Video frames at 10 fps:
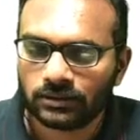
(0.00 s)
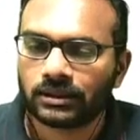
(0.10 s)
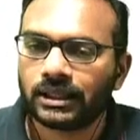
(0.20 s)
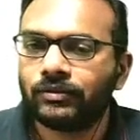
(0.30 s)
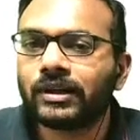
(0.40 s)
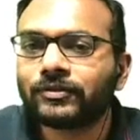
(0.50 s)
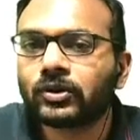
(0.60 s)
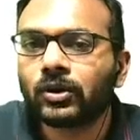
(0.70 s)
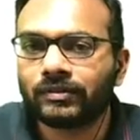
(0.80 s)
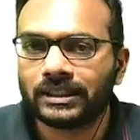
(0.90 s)
Right? We have
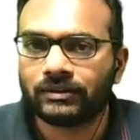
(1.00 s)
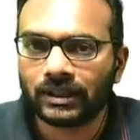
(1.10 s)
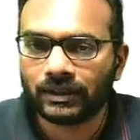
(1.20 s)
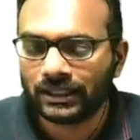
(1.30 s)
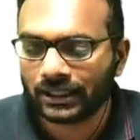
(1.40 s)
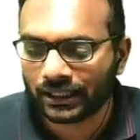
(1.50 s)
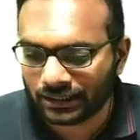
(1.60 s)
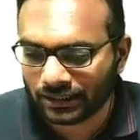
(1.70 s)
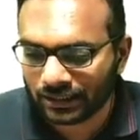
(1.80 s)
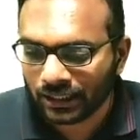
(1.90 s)
solved it. We have
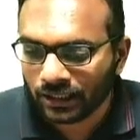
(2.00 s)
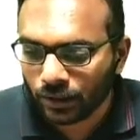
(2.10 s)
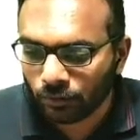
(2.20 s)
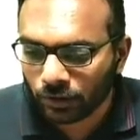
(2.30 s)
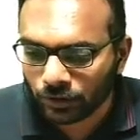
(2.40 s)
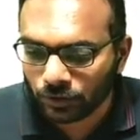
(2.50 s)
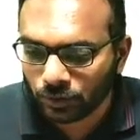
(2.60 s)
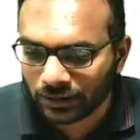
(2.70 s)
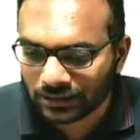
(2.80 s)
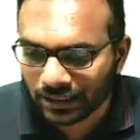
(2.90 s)
integrated it. Now what you do
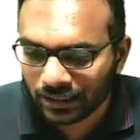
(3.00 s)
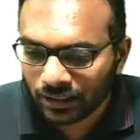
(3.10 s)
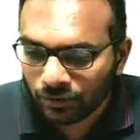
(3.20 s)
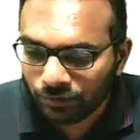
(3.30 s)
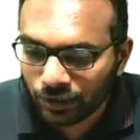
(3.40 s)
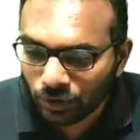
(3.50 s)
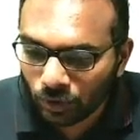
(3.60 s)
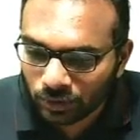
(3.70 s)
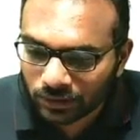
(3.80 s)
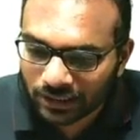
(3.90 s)
is that we
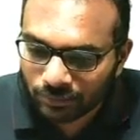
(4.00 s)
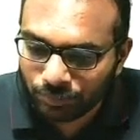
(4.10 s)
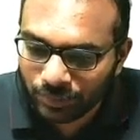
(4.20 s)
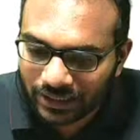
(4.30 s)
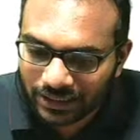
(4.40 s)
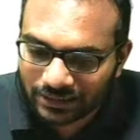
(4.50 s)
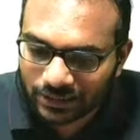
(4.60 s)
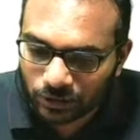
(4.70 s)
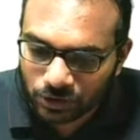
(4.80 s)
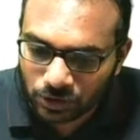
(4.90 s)
know that p is
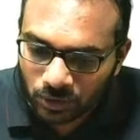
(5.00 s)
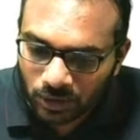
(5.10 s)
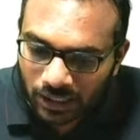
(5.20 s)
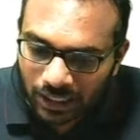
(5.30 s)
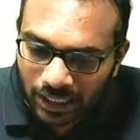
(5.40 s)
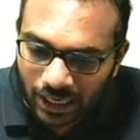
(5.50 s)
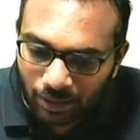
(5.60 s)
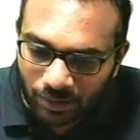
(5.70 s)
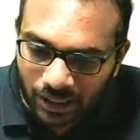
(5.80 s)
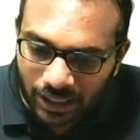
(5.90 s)
equal to
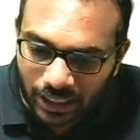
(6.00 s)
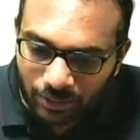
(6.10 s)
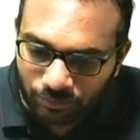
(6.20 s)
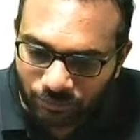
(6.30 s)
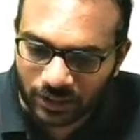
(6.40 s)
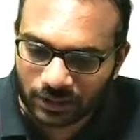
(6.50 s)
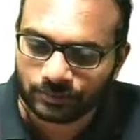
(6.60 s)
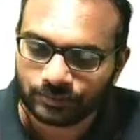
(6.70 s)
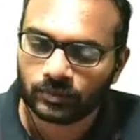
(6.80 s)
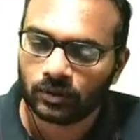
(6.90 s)
gamma mv
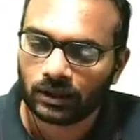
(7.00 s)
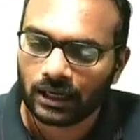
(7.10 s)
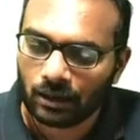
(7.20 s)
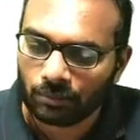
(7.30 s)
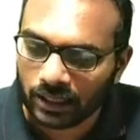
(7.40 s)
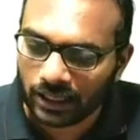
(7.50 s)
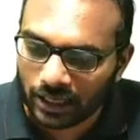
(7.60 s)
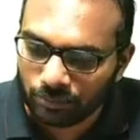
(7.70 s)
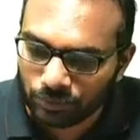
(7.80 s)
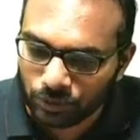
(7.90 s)
or gamma
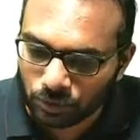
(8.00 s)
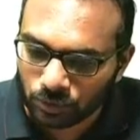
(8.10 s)
mu.